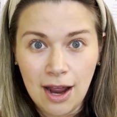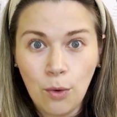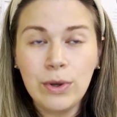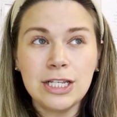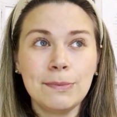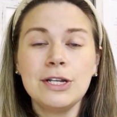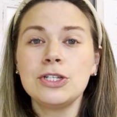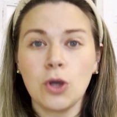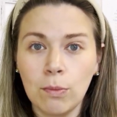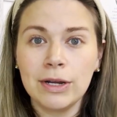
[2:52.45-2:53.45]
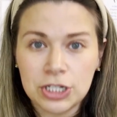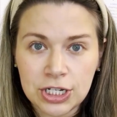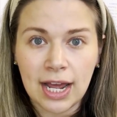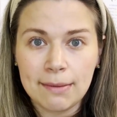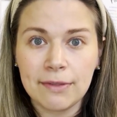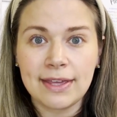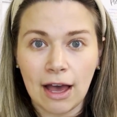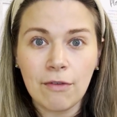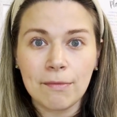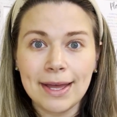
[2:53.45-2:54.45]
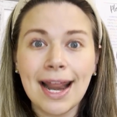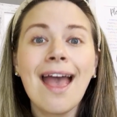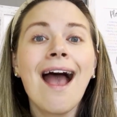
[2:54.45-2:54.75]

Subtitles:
We spend so much time on the alphabet.